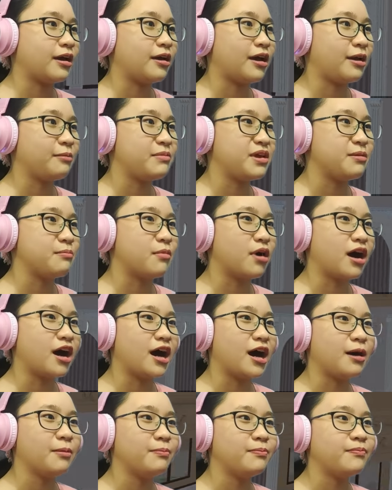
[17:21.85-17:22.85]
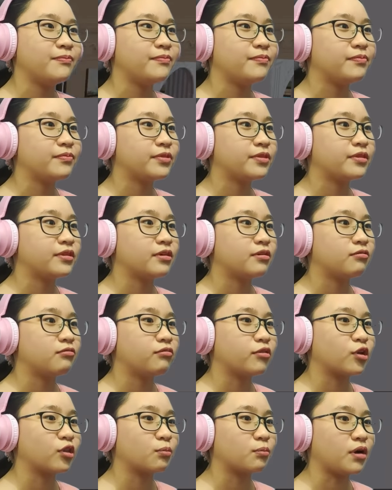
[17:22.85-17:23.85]
I, I mean mom.
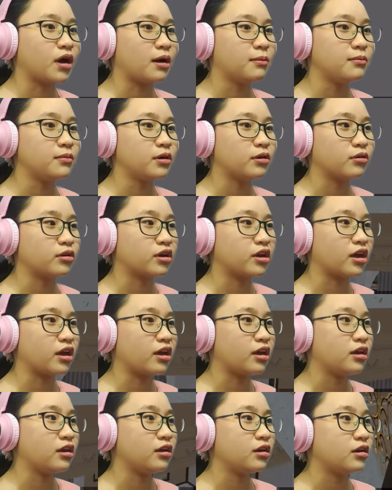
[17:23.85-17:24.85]
Where's mom? Okay.